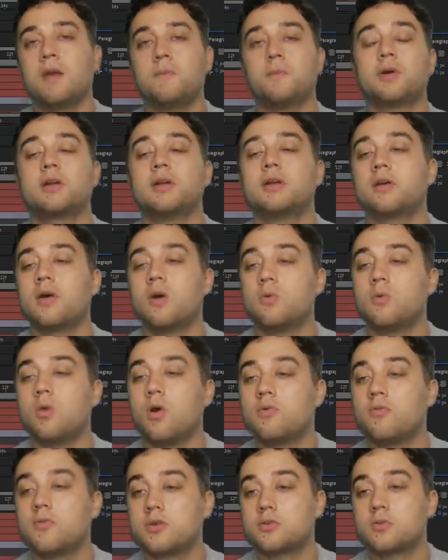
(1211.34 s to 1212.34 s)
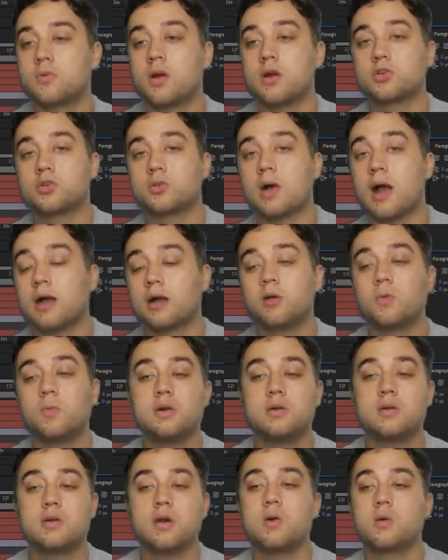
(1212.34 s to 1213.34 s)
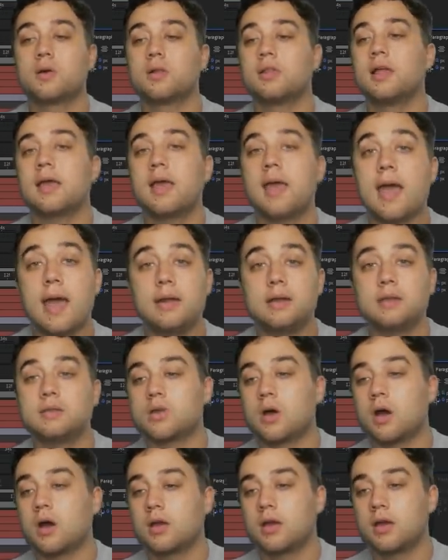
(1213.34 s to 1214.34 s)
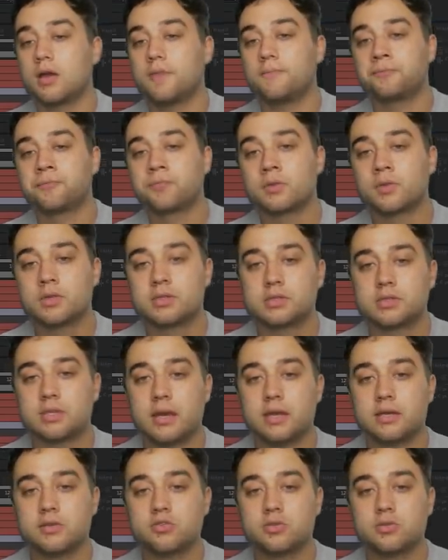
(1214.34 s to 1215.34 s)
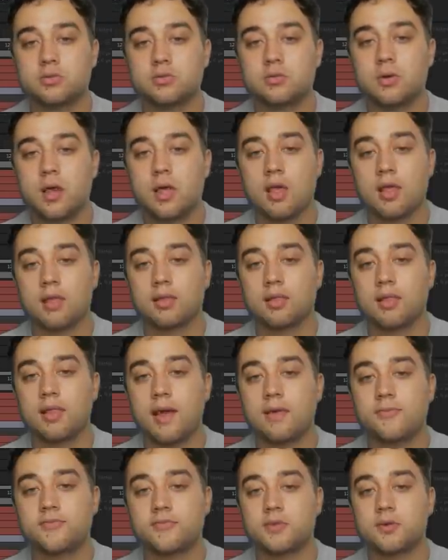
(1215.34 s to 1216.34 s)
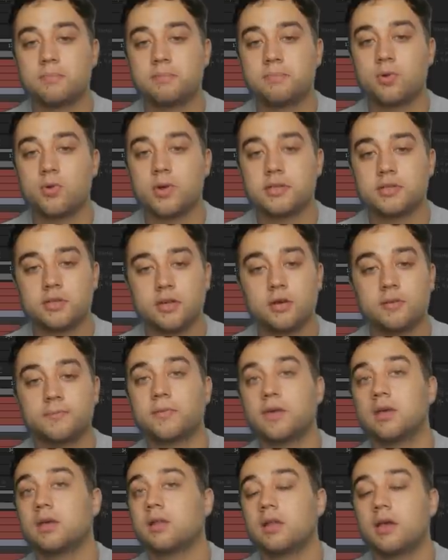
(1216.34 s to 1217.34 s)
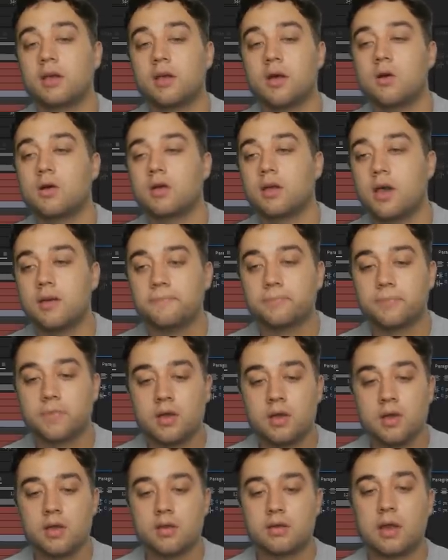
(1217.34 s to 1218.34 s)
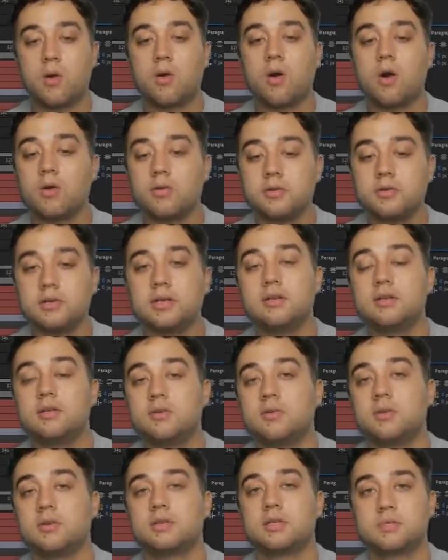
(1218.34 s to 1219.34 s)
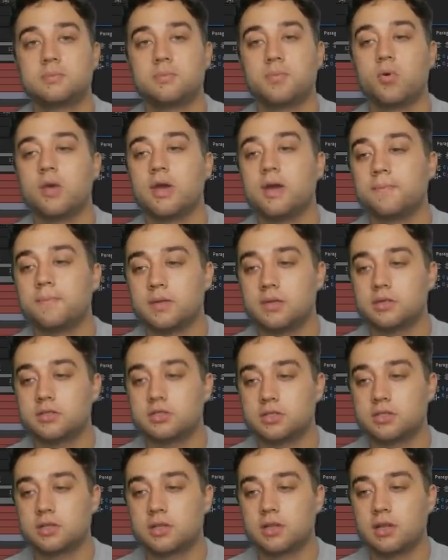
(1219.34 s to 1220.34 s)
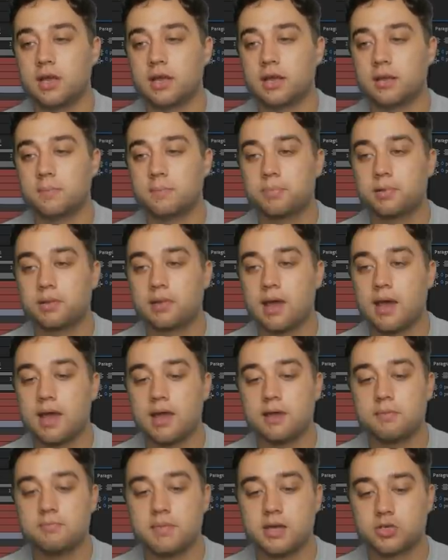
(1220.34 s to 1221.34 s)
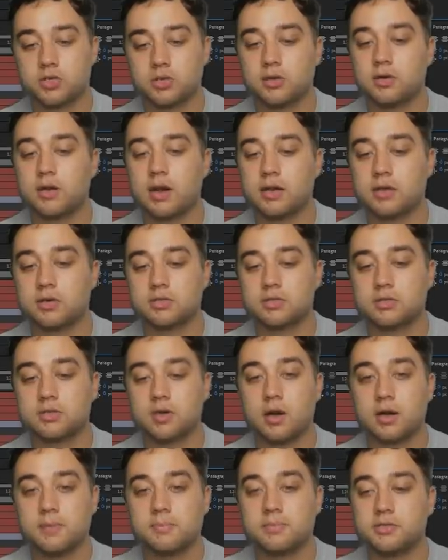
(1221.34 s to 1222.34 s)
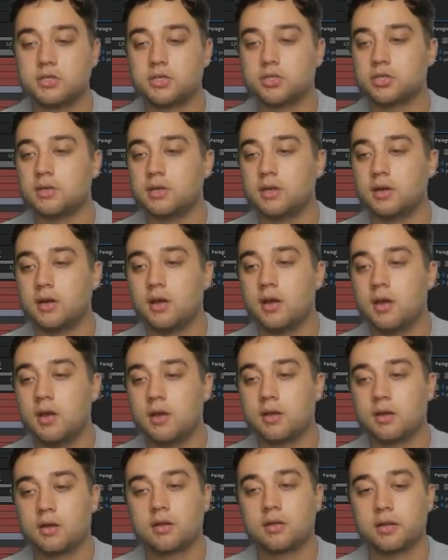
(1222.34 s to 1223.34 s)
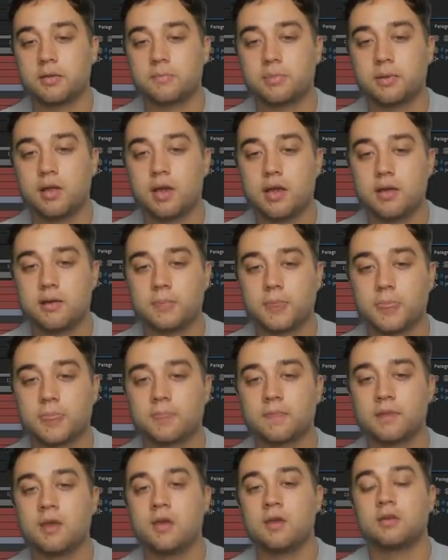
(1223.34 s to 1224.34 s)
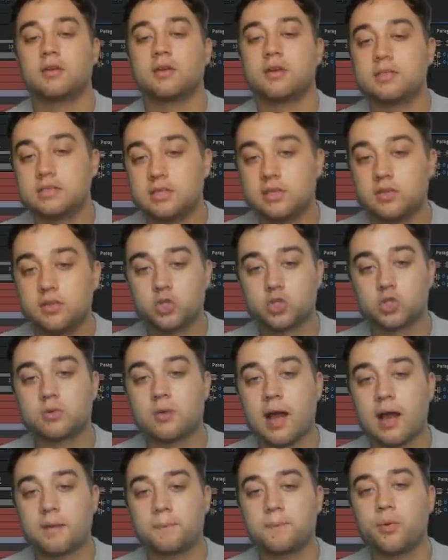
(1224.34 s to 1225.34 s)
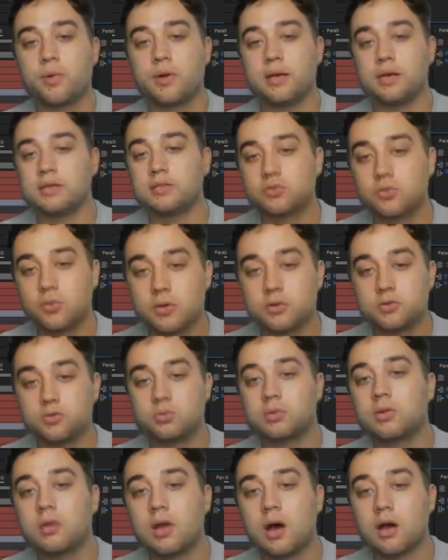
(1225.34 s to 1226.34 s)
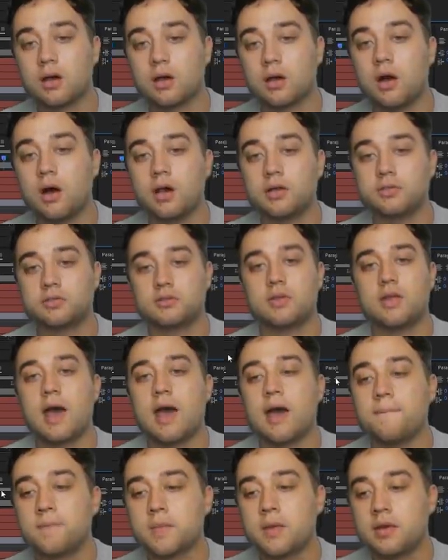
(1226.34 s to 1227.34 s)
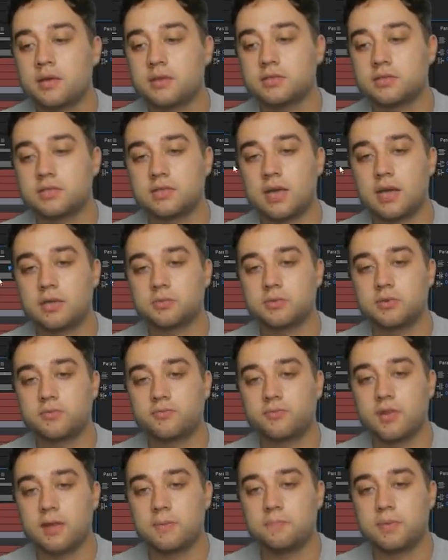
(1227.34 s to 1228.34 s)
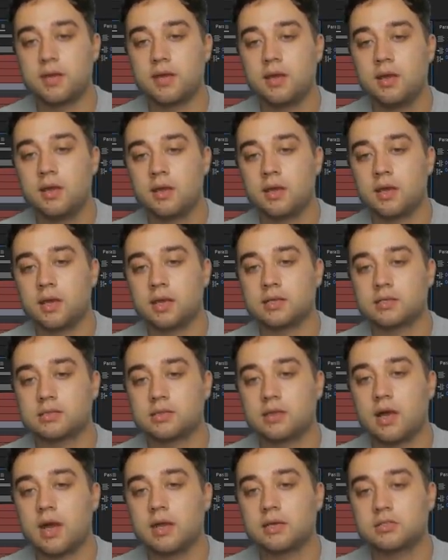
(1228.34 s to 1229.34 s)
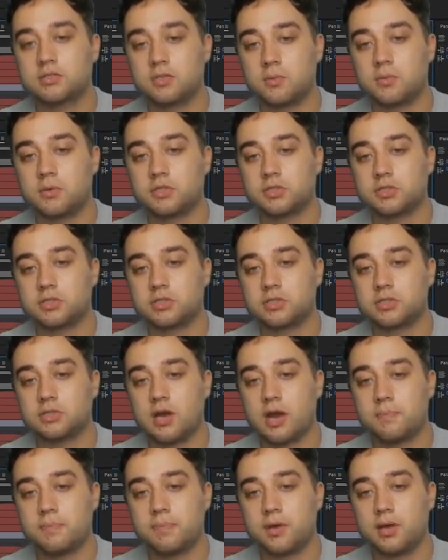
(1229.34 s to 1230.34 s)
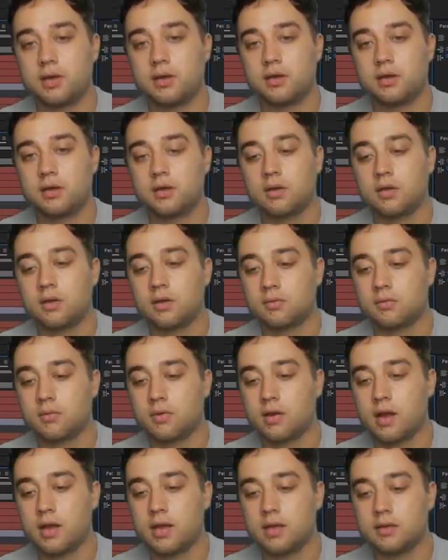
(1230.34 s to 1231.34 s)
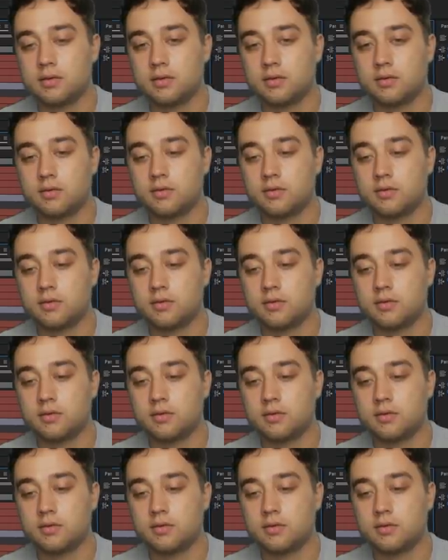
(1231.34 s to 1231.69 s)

And we're going to go over to our tracker window, click edit target, set it to left pointer and click OK. Now, all you need to do at this point is just click play. Make sure you're at your starting position here. Click play, you're going to see the track point is going to lock onto that. You see as we flip it, it gets lost. So we'll just stop it right